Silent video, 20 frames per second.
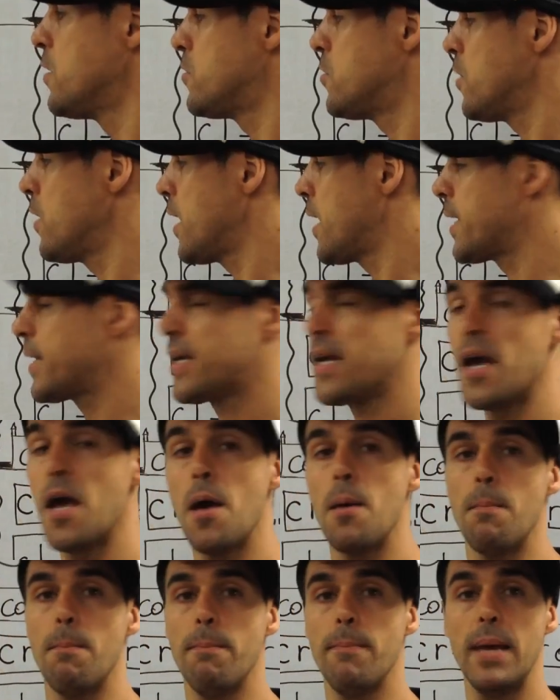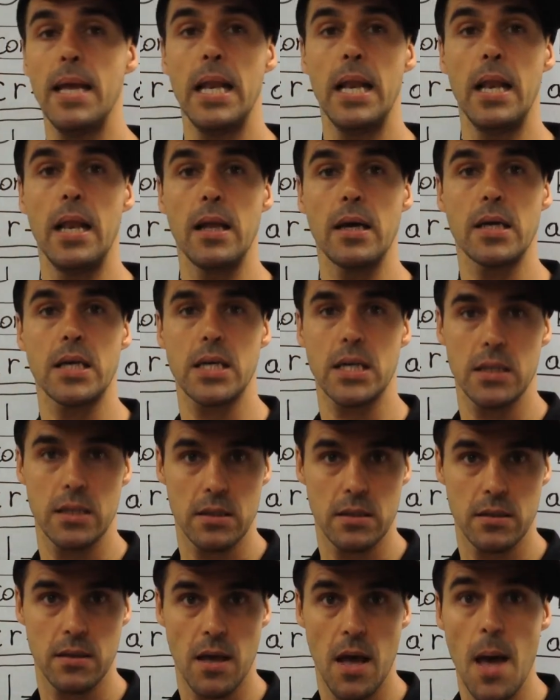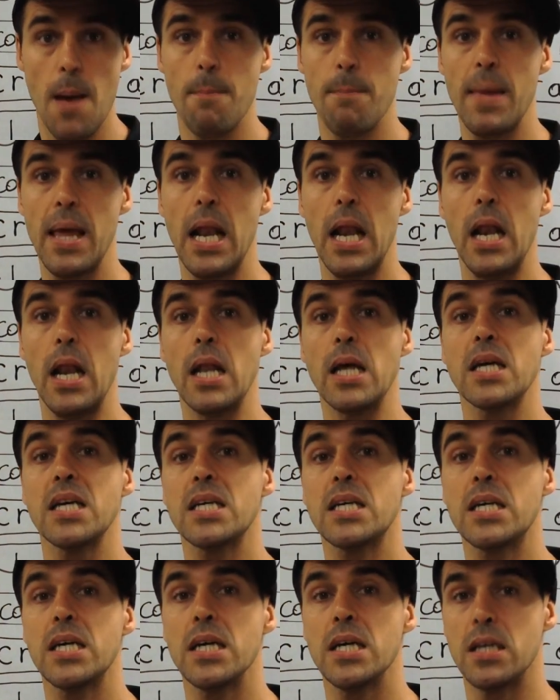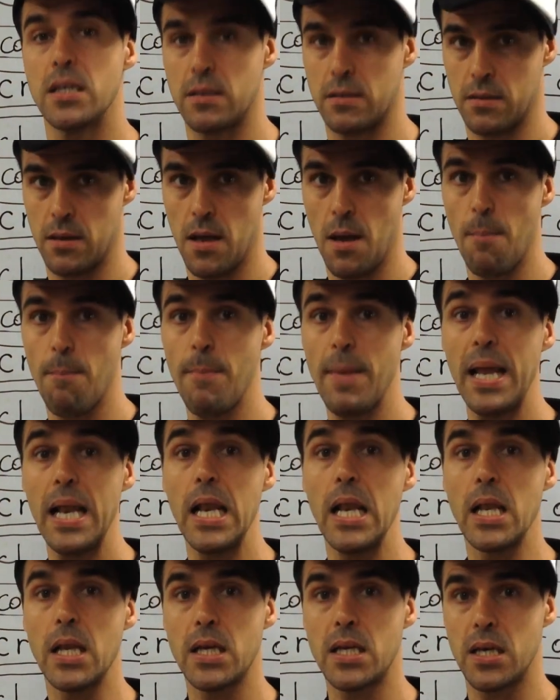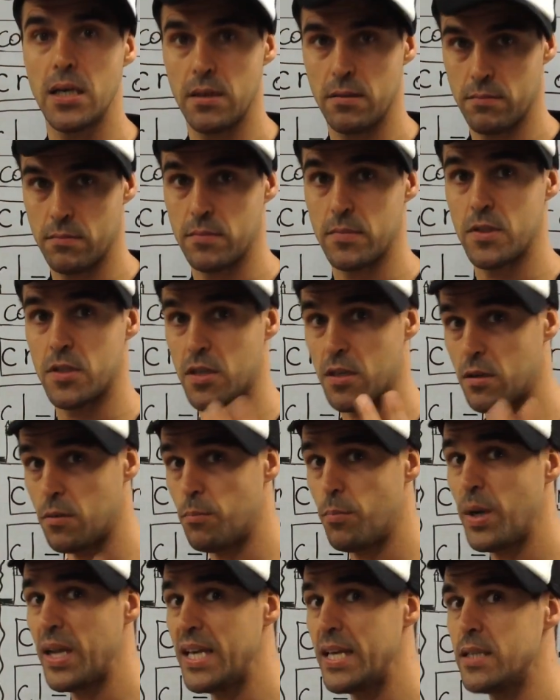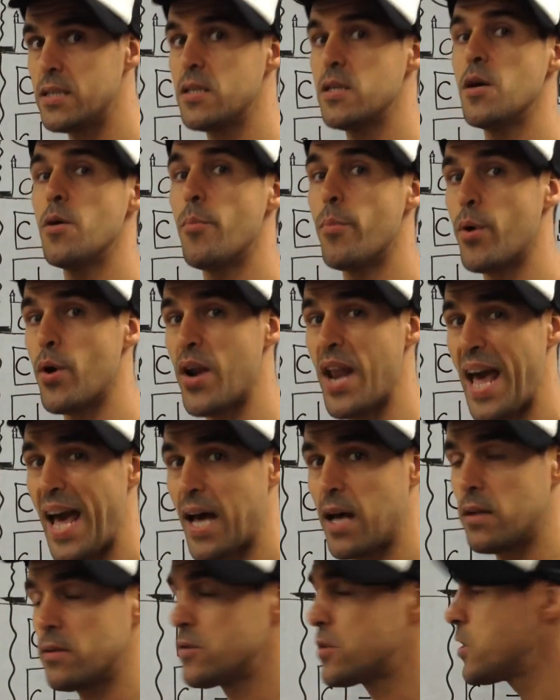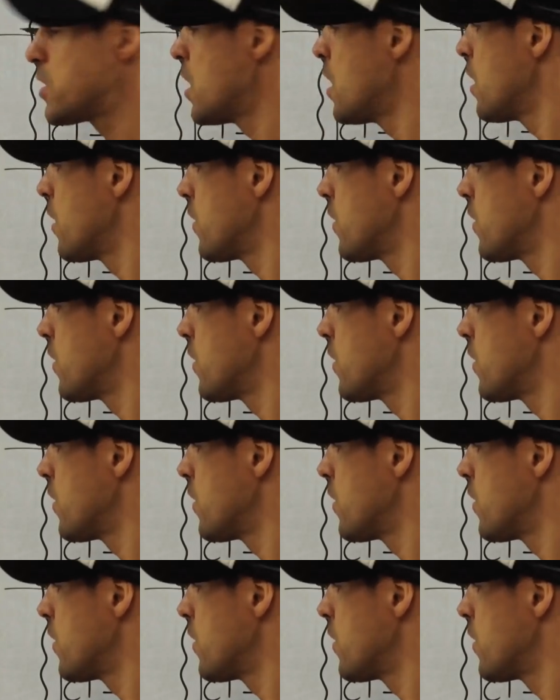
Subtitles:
do you like milk, milk, milk? So please pronounce